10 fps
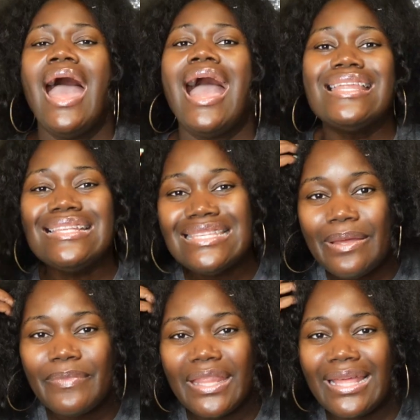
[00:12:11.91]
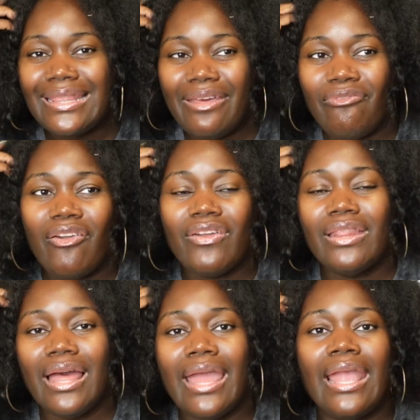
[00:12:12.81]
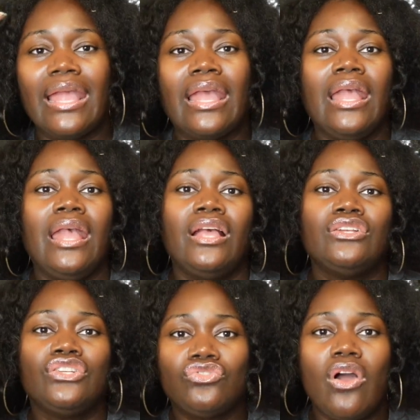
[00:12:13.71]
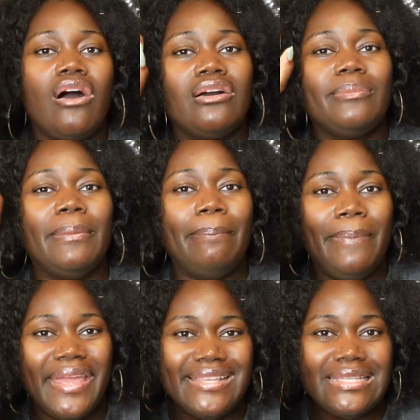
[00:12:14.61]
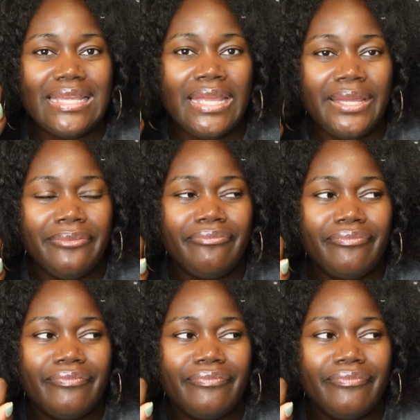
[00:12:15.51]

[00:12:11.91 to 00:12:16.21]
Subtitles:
I need something like that. Very like strong but bendy.